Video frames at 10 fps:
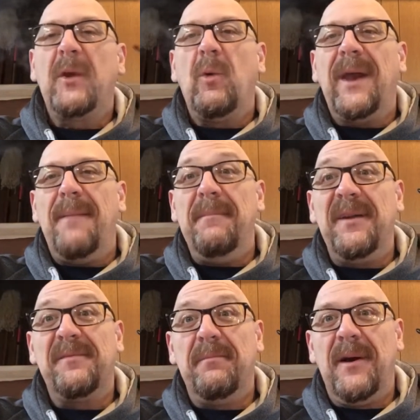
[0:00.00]
What I
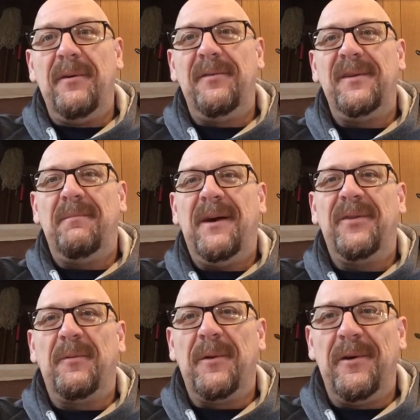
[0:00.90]
miss most
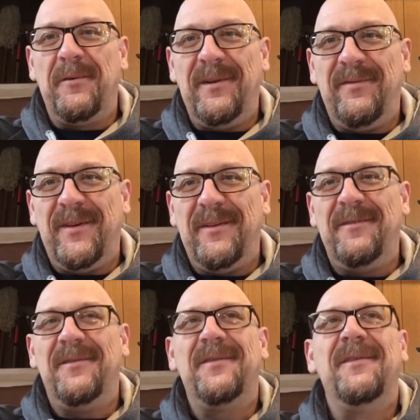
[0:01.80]
about the rotary
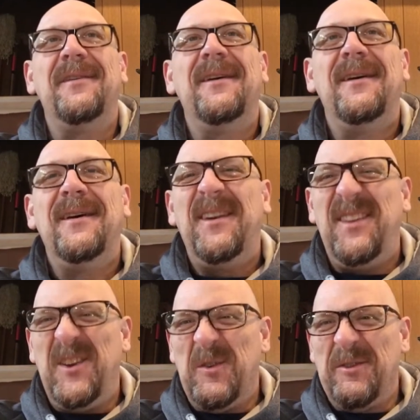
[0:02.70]
phones
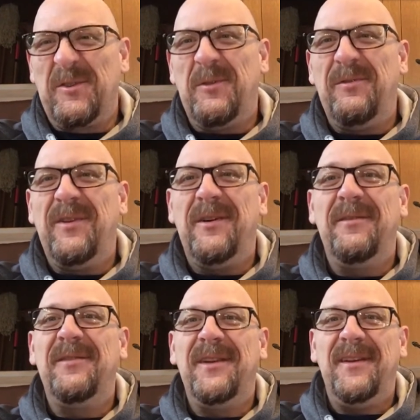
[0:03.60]
the old school
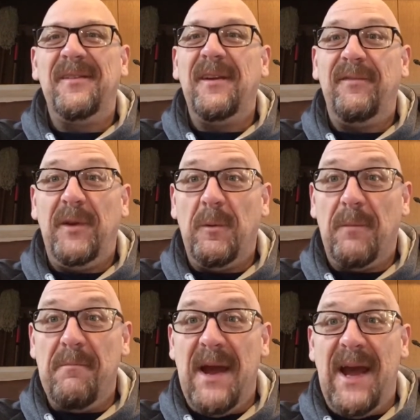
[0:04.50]
phones is if you were
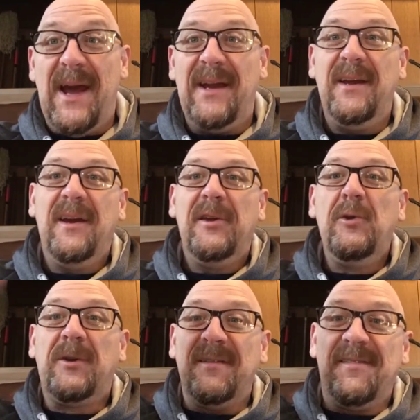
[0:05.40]
mad,
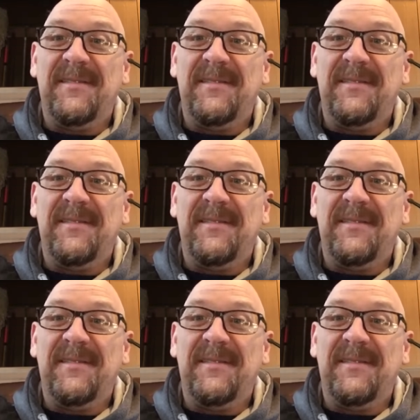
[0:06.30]
you could